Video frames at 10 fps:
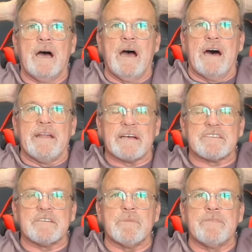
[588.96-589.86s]
Now,
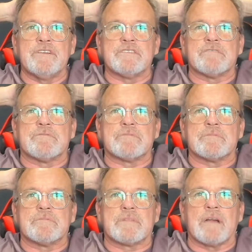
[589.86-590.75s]
some of you,
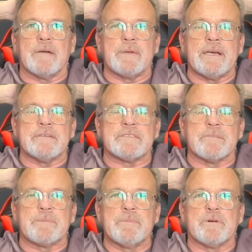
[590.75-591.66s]
I mean, some
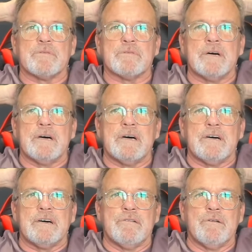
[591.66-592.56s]
people
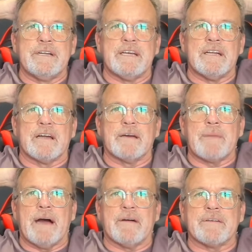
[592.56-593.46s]
really didn't like
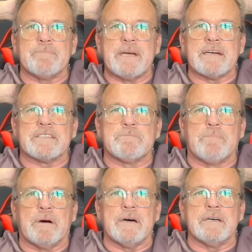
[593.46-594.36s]
Malcolm X,
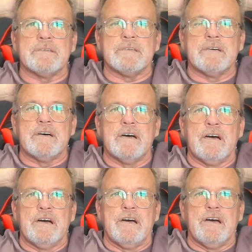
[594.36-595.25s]
but
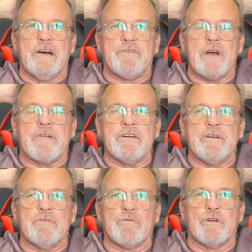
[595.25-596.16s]
if you ever
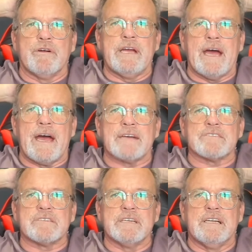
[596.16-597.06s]
really
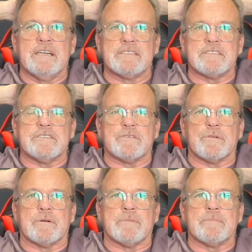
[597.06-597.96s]
actually listen to
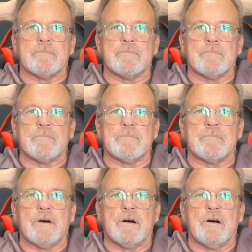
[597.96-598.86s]
him
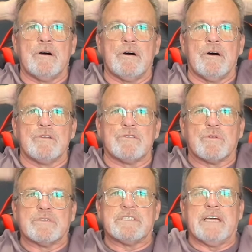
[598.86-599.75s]

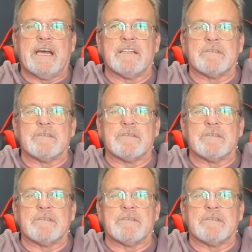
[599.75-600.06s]
towards the end of